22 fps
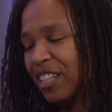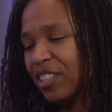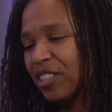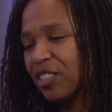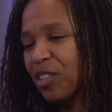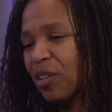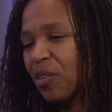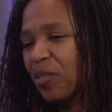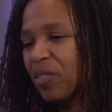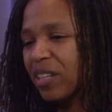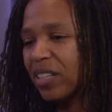
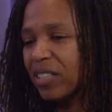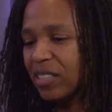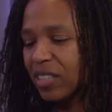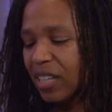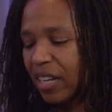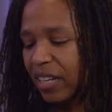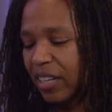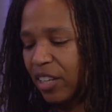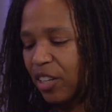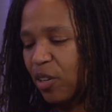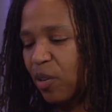So things
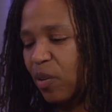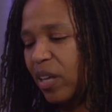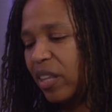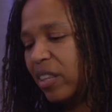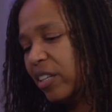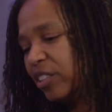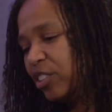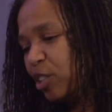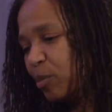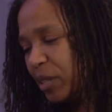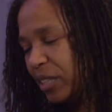like, you know, in
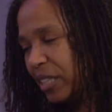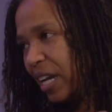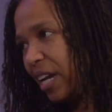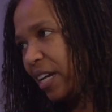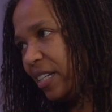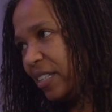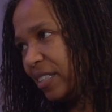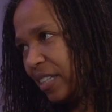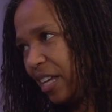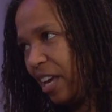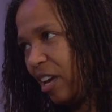the
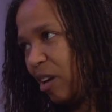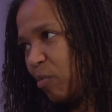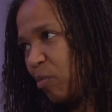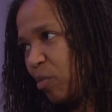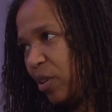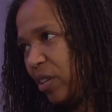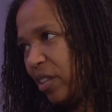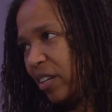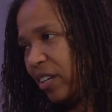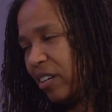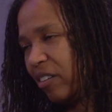dermatitis camp,
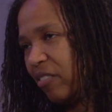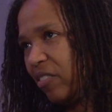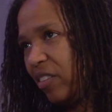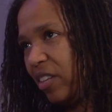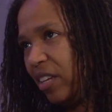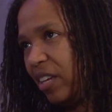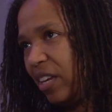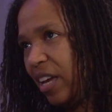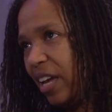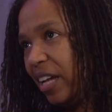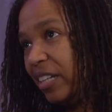we think of
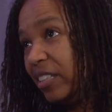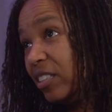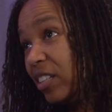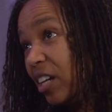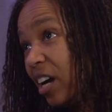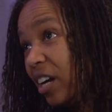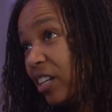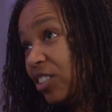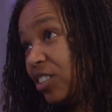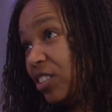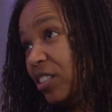the
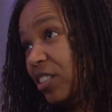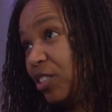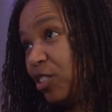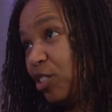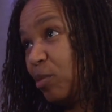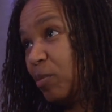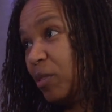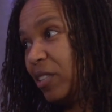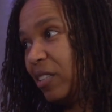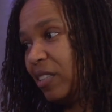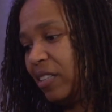endogenous
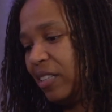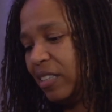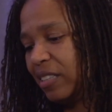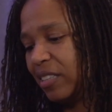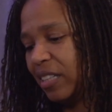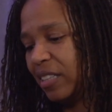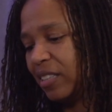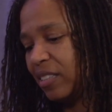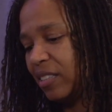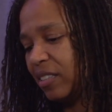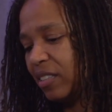dermatitis,
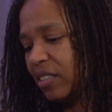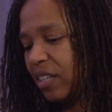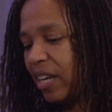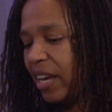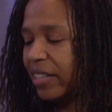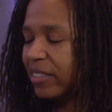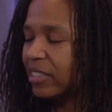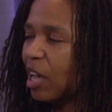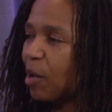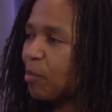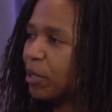that's
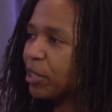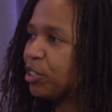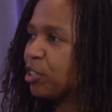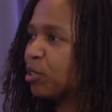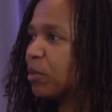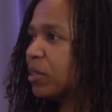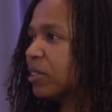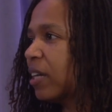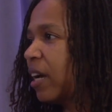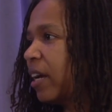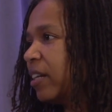atopic
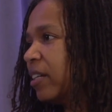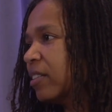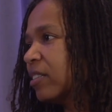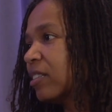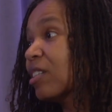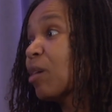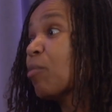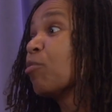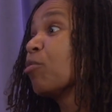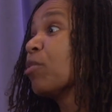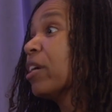dermatitis,
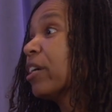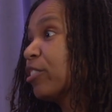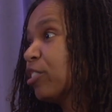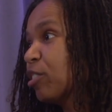seborrheic